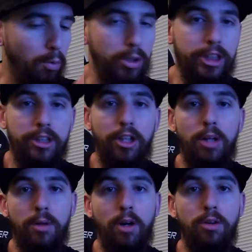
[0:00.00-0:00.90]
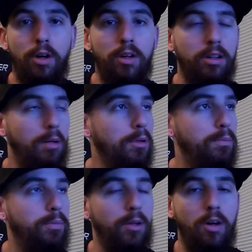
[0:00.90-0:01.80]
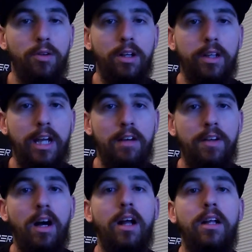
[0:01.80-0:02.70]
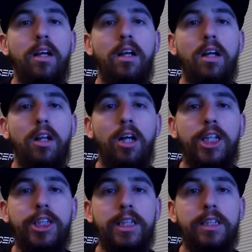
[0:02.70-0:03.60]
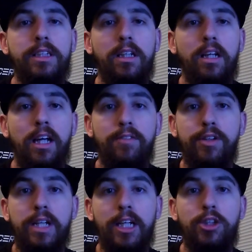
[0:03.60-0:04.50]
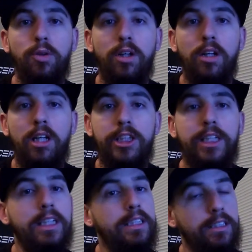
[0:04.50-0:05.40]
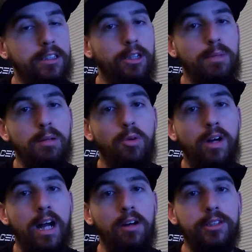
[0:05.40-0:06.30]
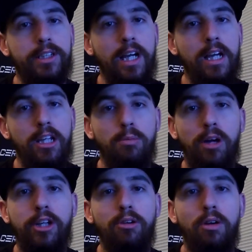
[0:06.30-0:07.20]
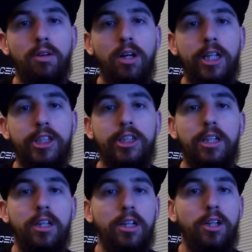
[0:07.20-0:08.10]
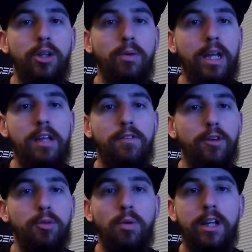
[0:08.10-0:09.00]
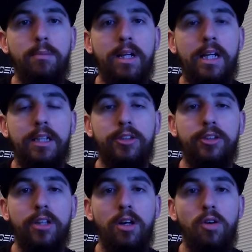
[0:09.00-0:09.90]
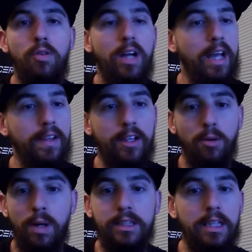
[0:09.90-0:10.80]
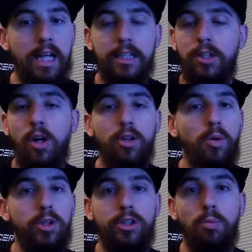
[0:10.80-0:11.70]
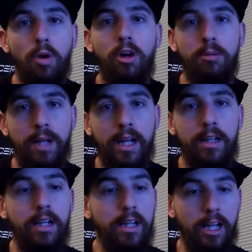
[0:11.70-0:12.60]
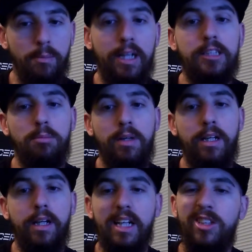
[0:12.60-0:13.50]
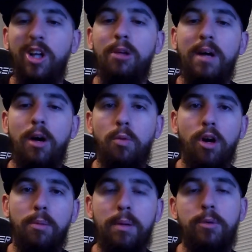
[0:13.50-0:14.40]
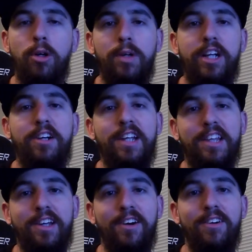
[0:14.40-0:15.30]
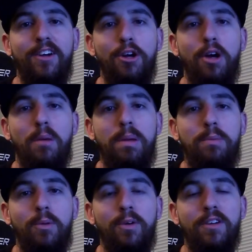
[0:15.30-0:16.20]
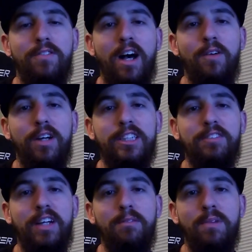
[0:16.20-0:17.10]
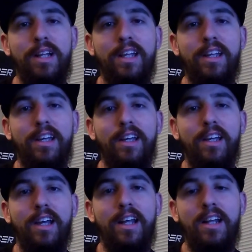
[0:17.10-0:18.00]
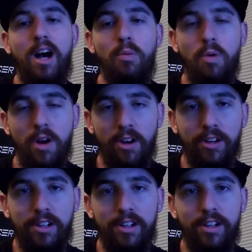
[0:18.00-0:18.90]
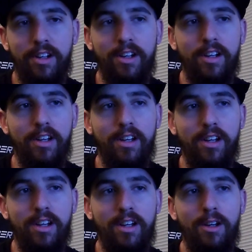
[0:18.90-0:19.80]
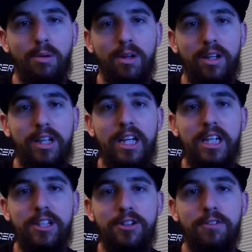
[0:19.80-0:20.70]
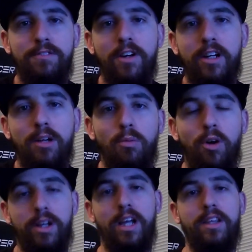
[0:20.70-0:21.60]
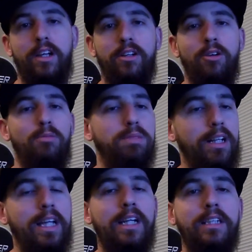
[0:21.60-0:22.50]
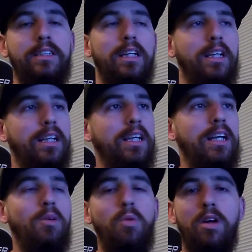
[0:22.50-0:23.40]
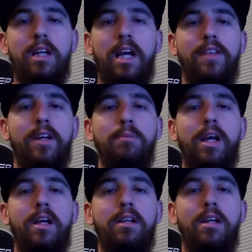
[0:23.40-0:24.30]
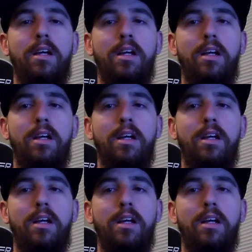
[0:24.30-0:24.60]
Which is another one. Hold on. I'm going to hold another caveat. Lunches. If you take shorter lunches, you make more hours, okay? You bring your own lunch. You eat for 20 minutes or so, and then the rest of that is all yours to work, man, and make some money. It's all about work. People don't want to hear that, though. People want to find ways to make money and not work. Get your fucking work ethic, dude. Please. Get a work ethic, man.